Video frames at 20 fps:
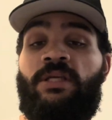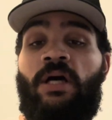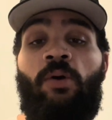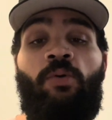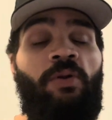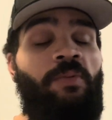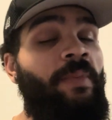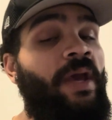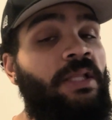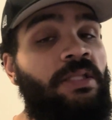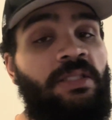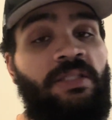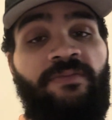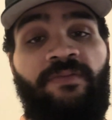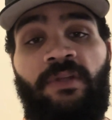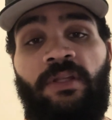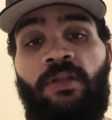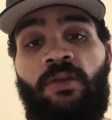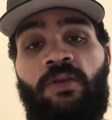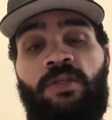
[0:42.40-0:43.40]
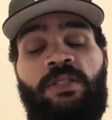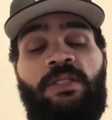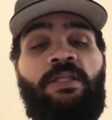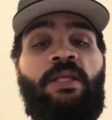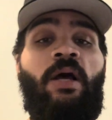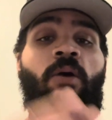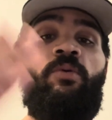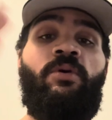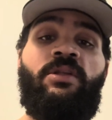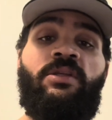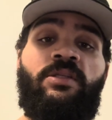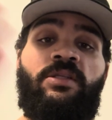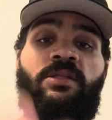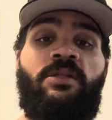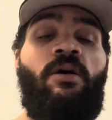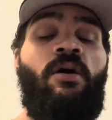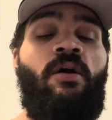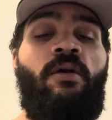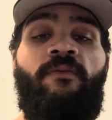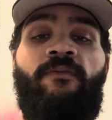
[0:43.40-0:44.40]
I want to make this video is because I want to
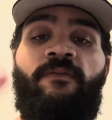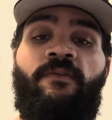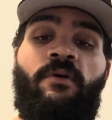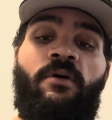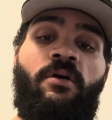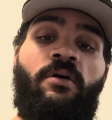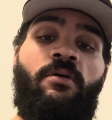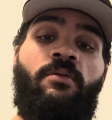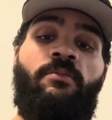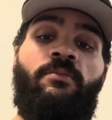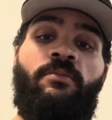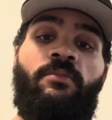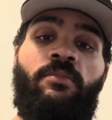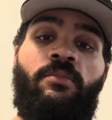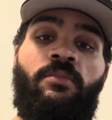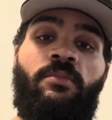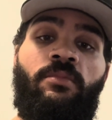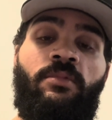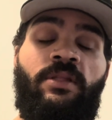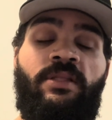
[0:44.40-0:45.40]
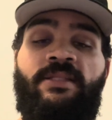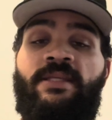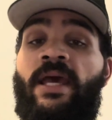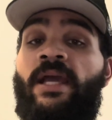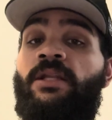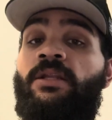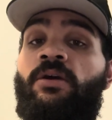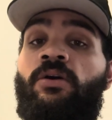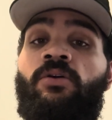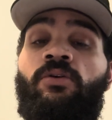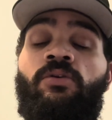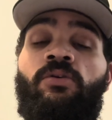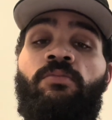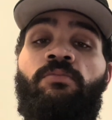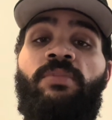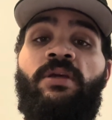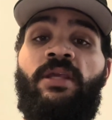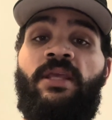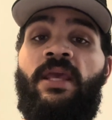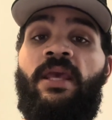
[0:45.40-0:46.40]
start from the technical
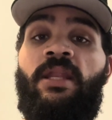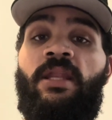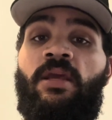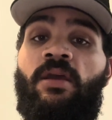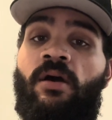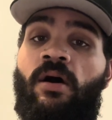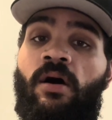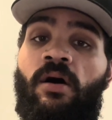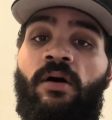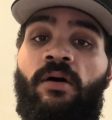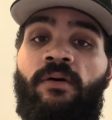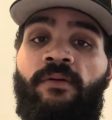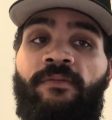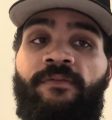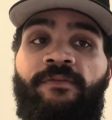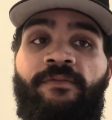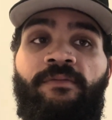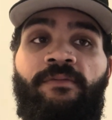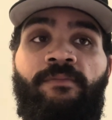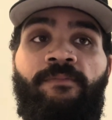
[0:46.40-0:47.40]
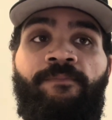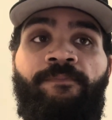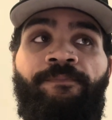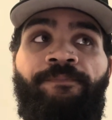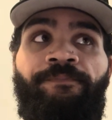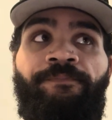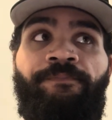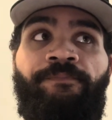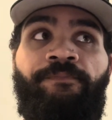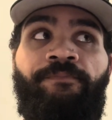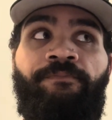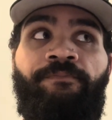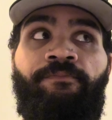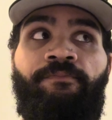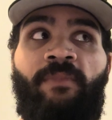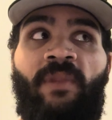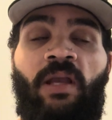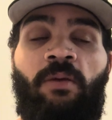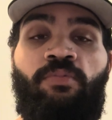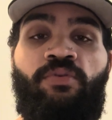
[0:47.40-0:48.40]
beginning of
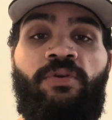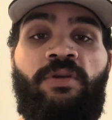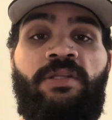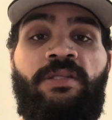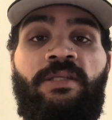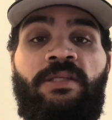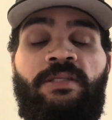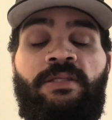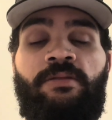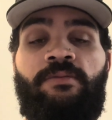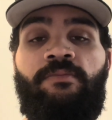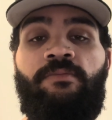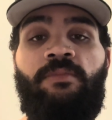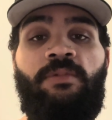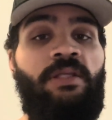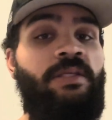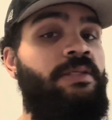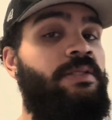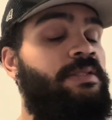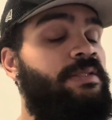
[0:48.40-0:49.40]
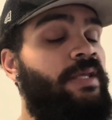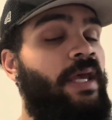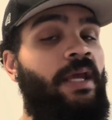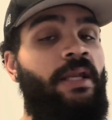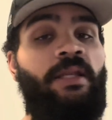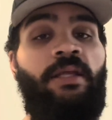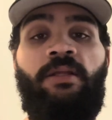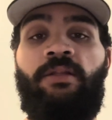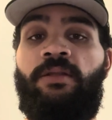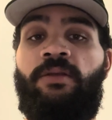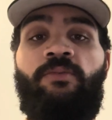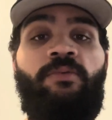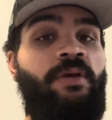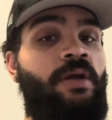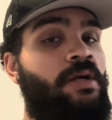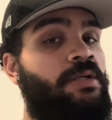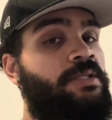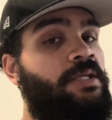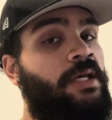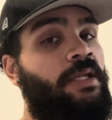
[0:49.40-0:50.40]
preseason. We
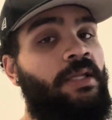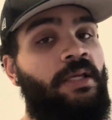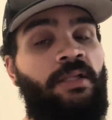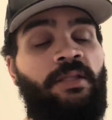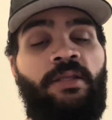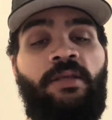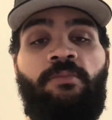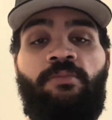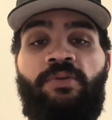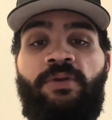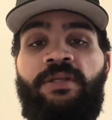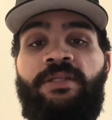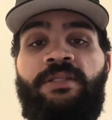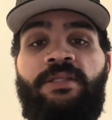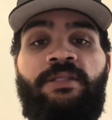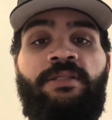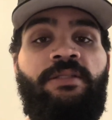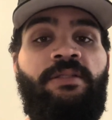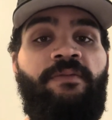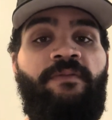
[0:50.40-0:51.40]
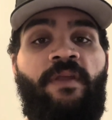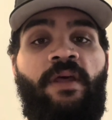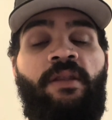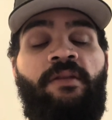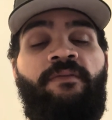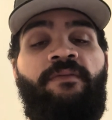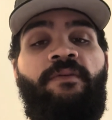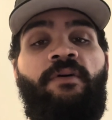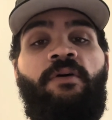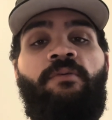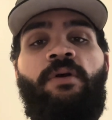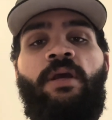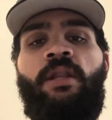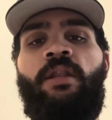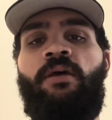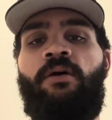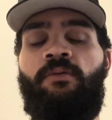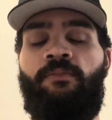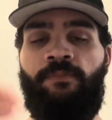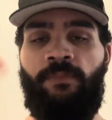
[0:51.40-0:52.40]
are technically in preseason of the NFL right
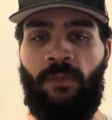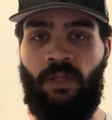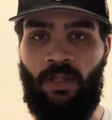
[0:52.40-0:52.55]
now.